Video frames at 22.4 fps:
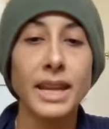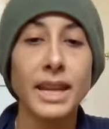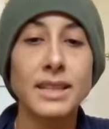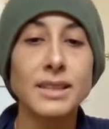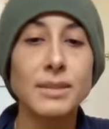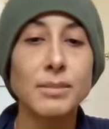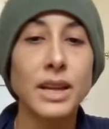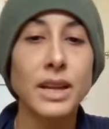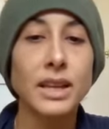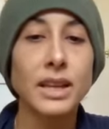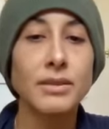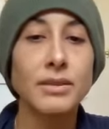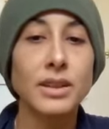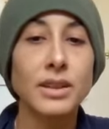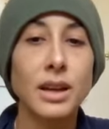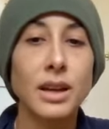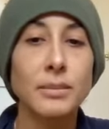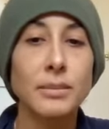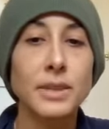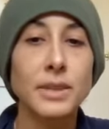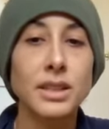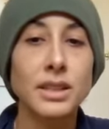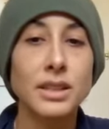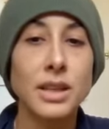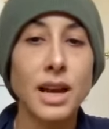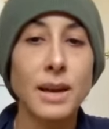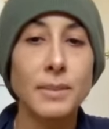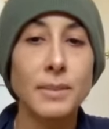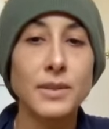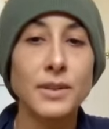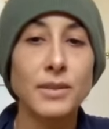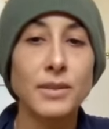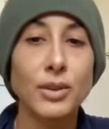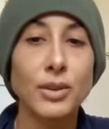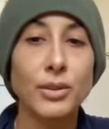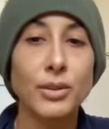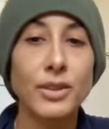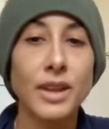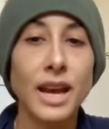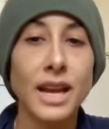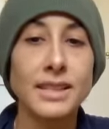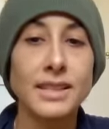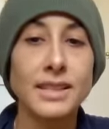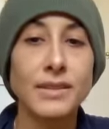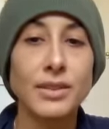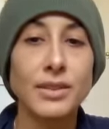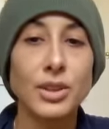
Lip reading: Hands might even come to the tops of your thighs